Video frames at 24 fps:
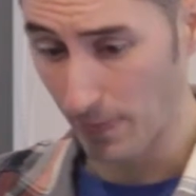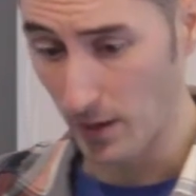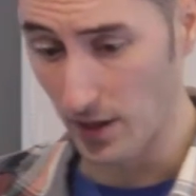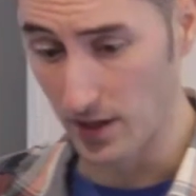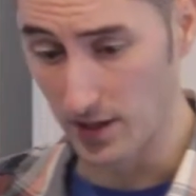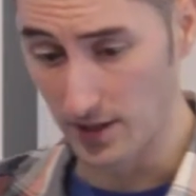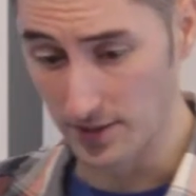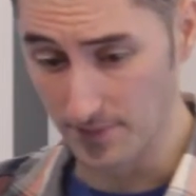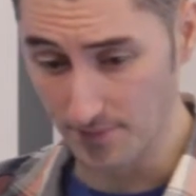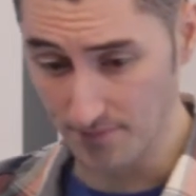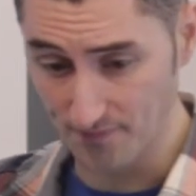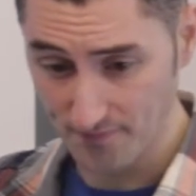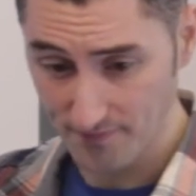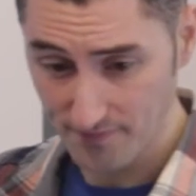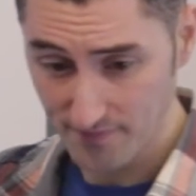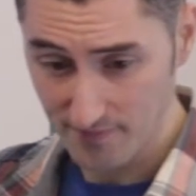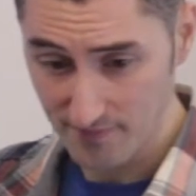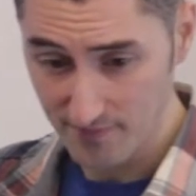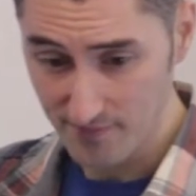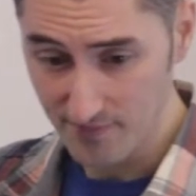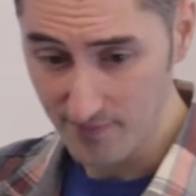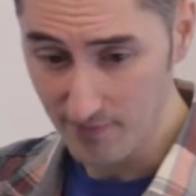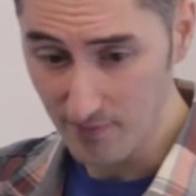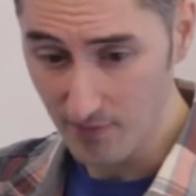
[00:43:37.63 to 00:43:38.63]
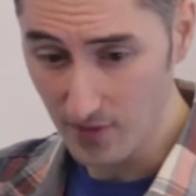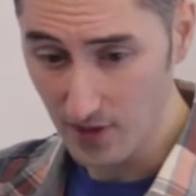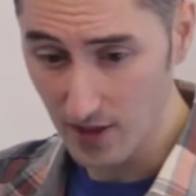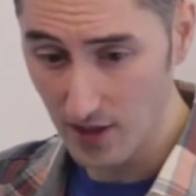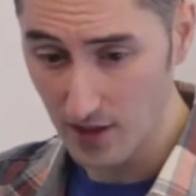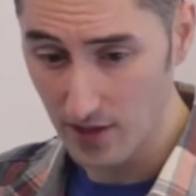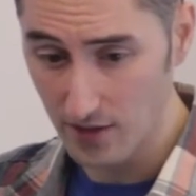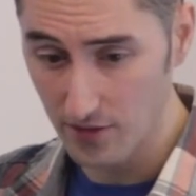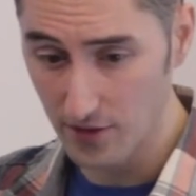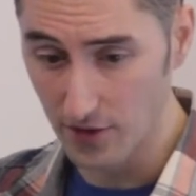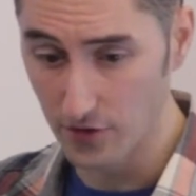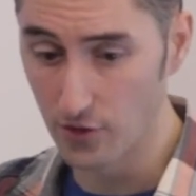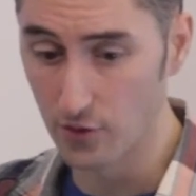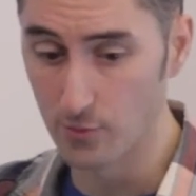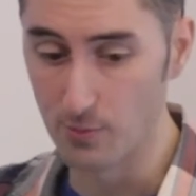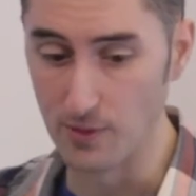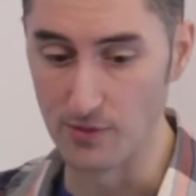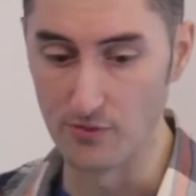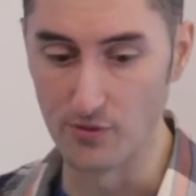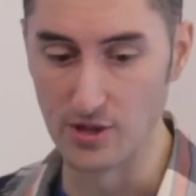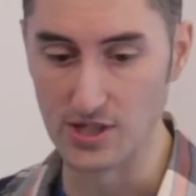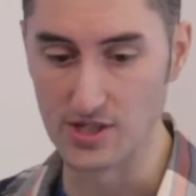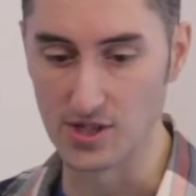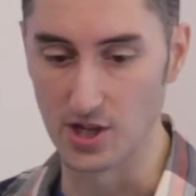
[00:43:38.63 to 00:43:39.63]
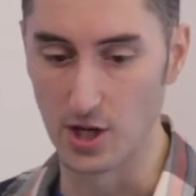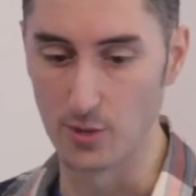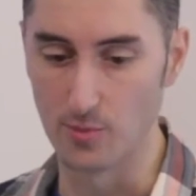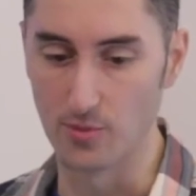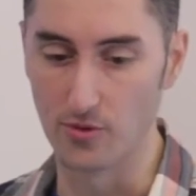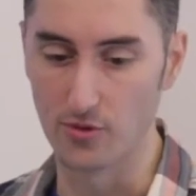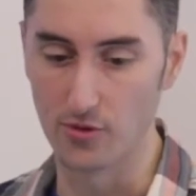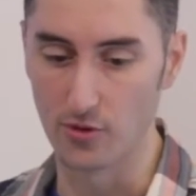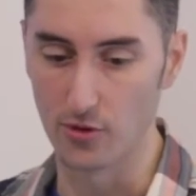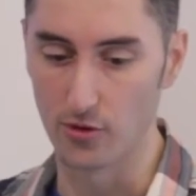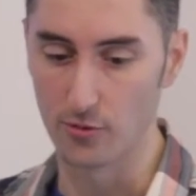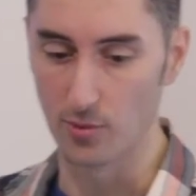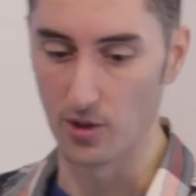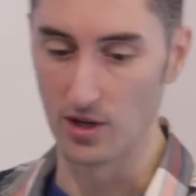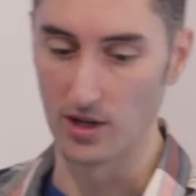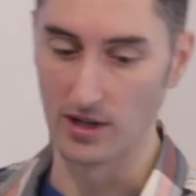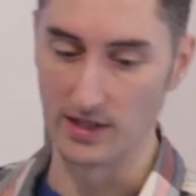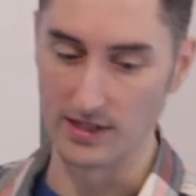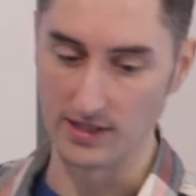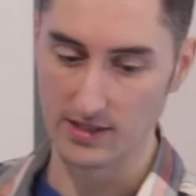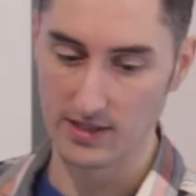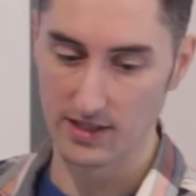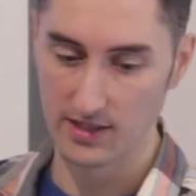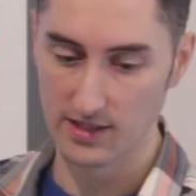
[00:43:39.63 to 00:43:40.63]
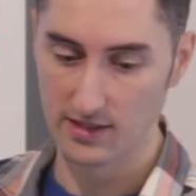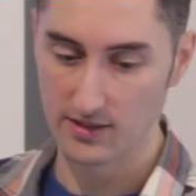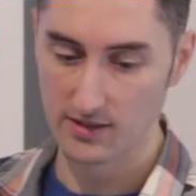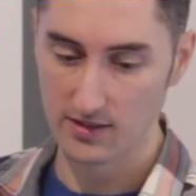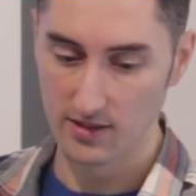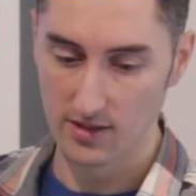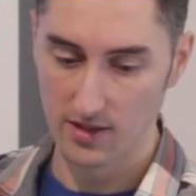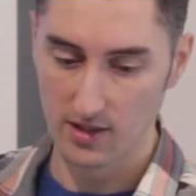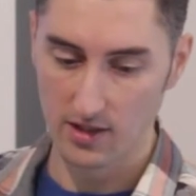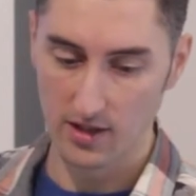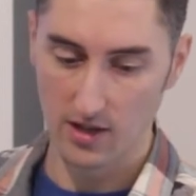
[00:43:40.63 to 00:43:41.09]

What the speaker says: This has been recently open sourced by LinkedIn.